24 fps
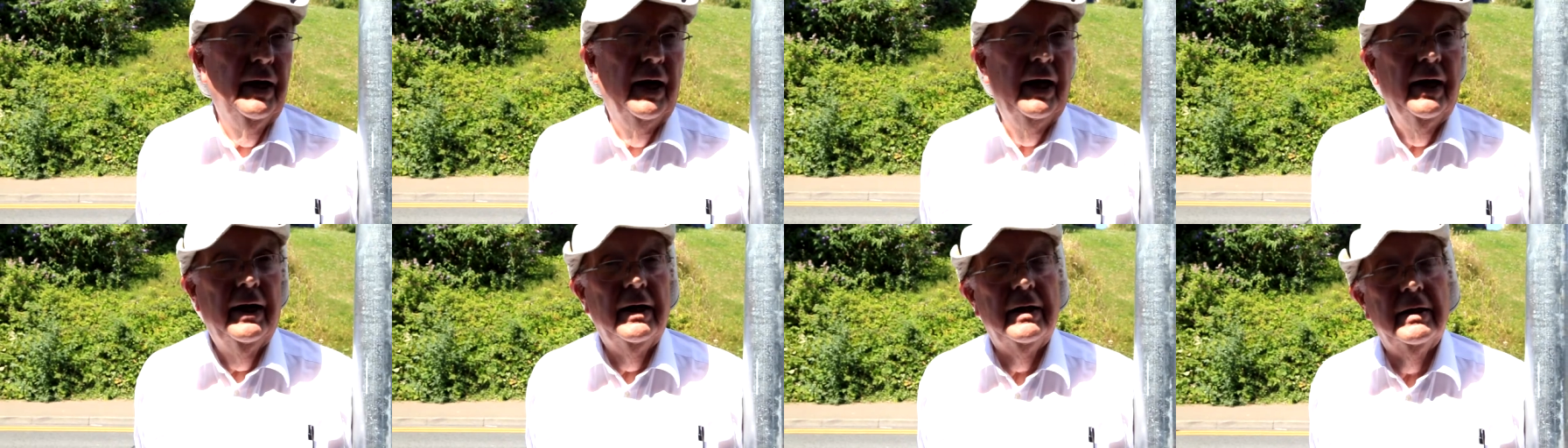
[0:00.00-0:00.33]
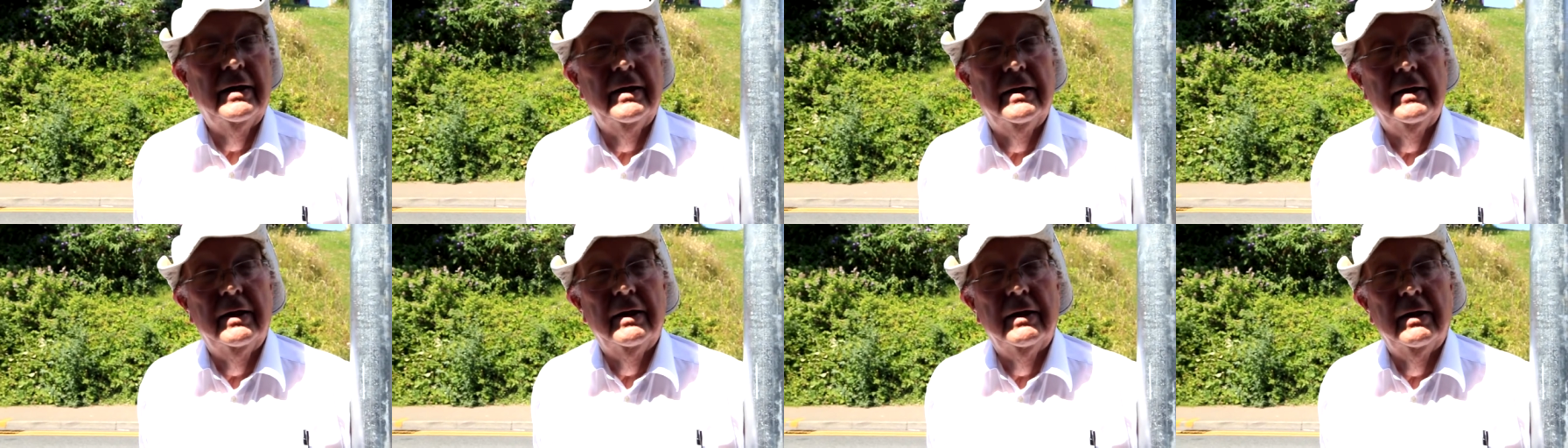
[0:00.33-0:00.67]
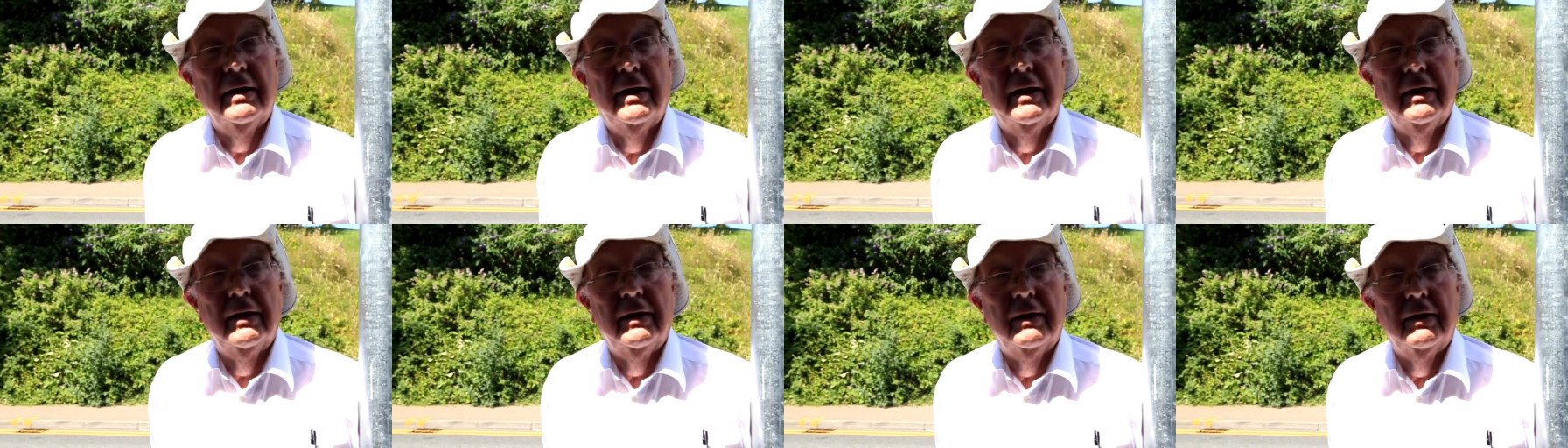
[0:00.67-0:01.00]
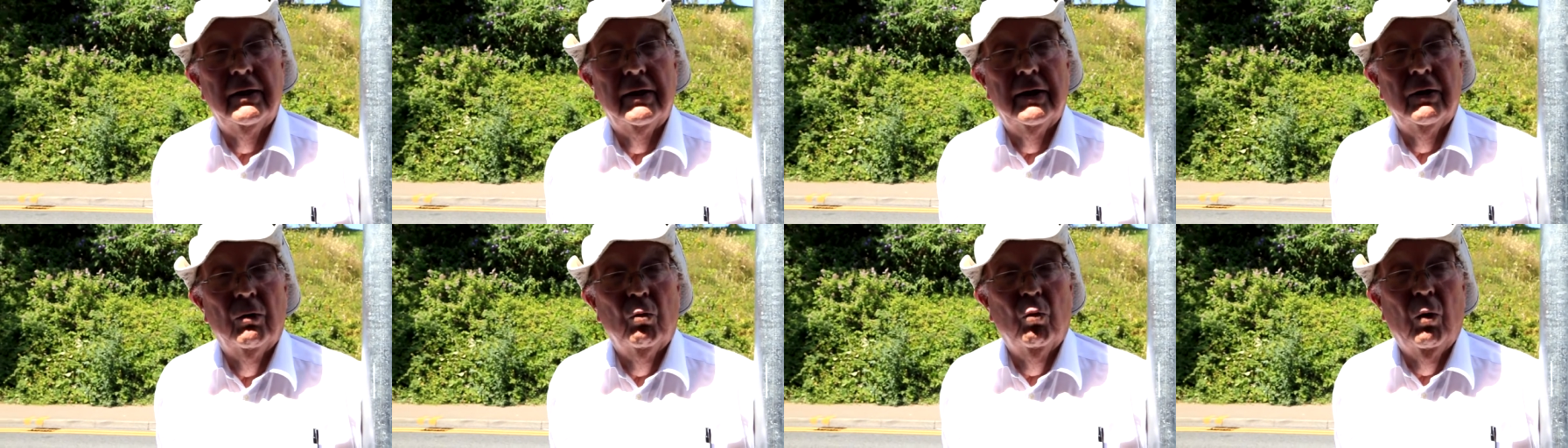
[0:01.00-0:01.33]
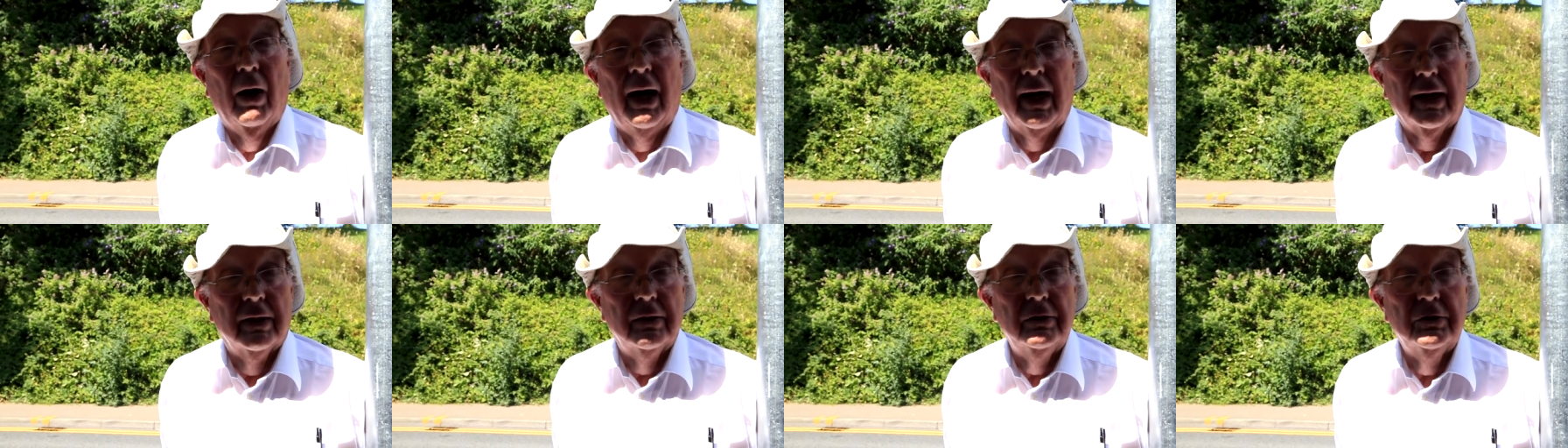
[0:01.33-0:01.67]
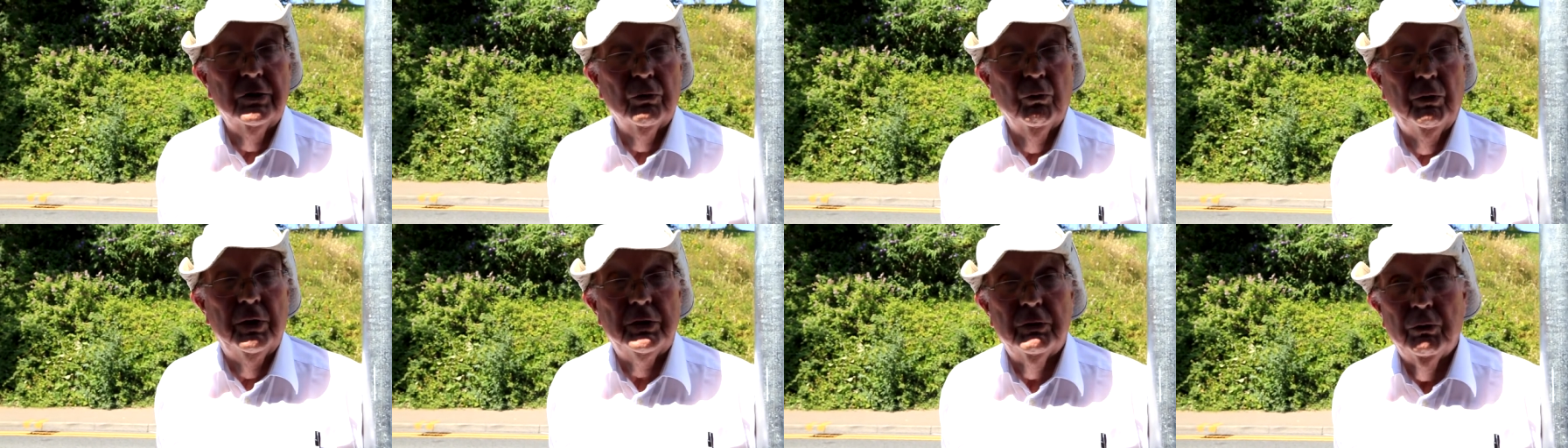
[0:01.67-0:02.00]
there,
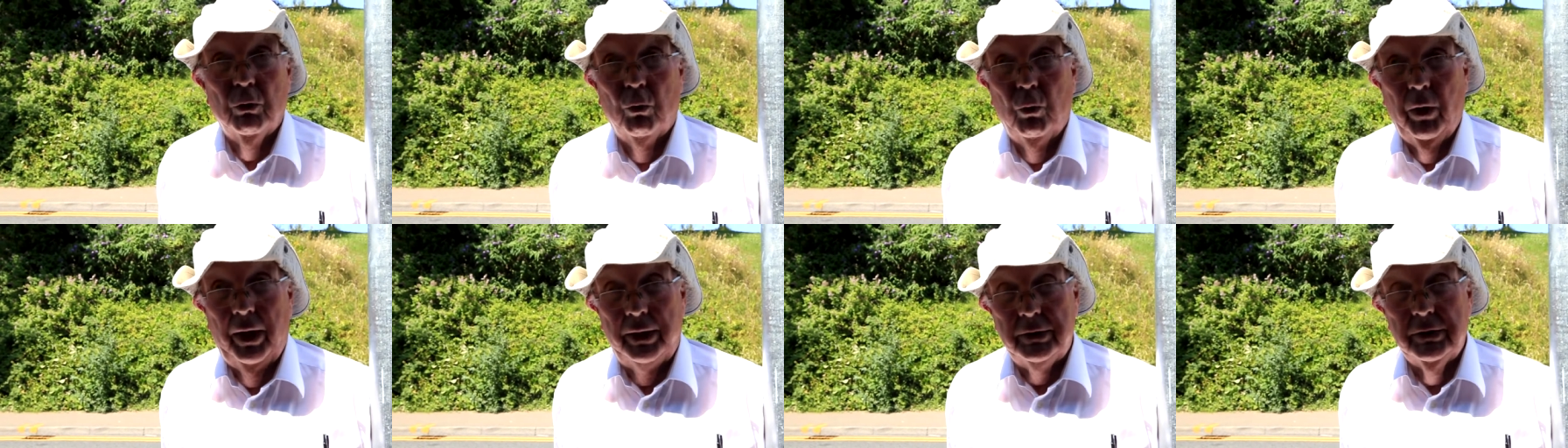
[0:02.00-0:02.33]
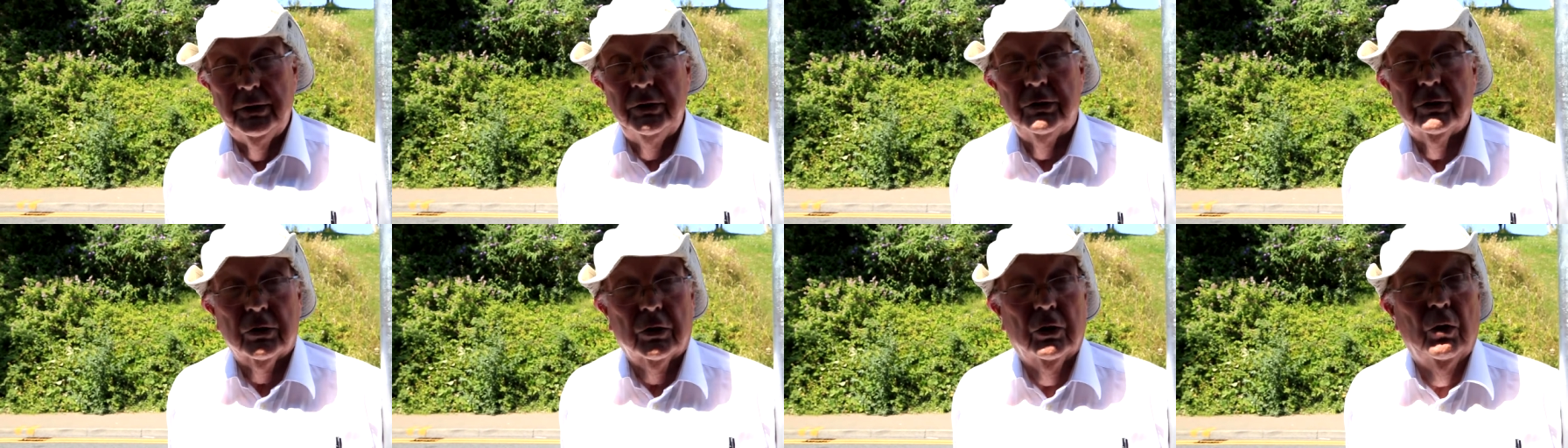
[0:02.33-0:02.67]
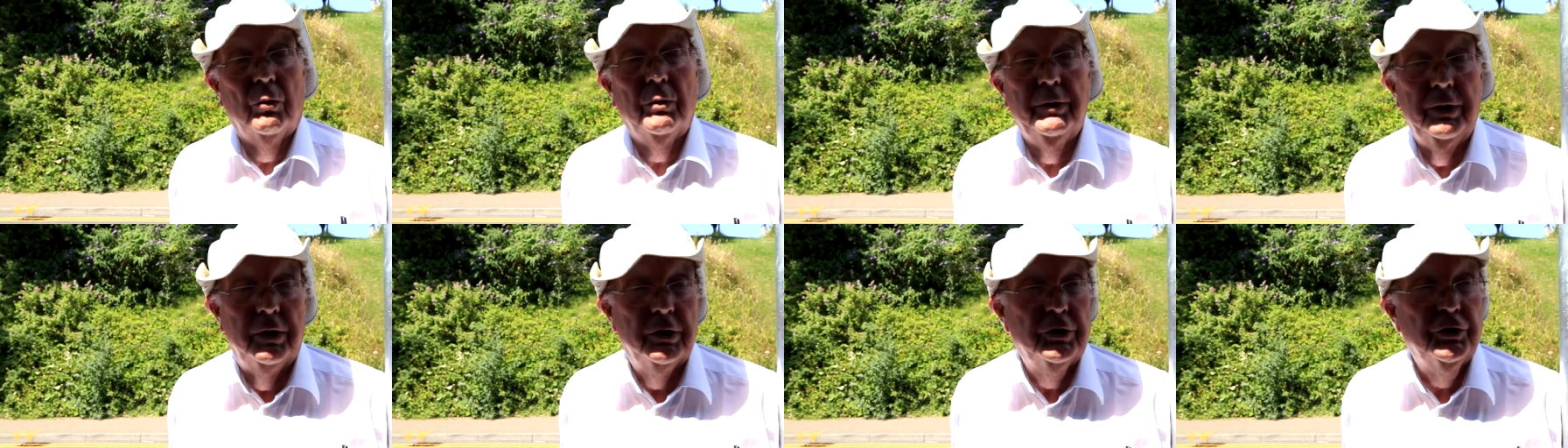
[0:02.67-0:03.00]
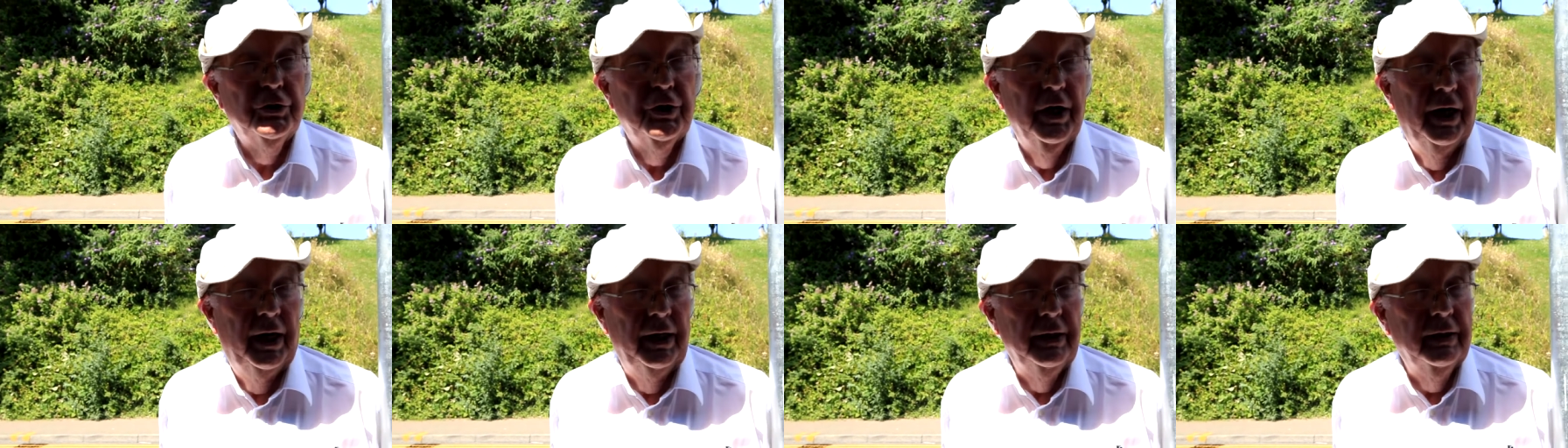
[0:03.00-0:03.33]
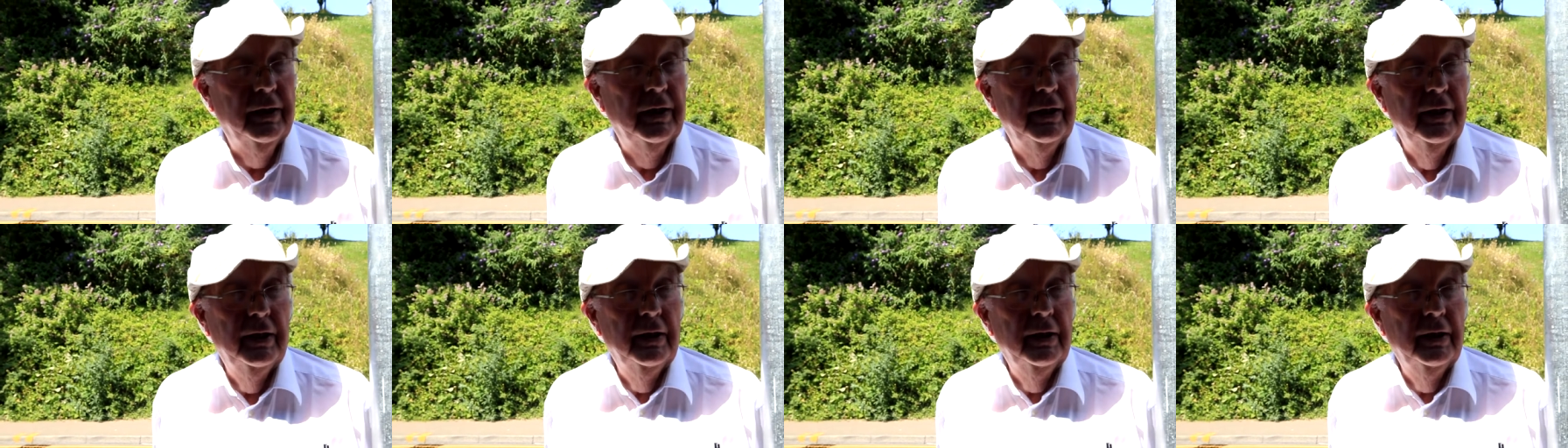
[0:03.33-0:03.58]
wagons which were waiting to go in the shed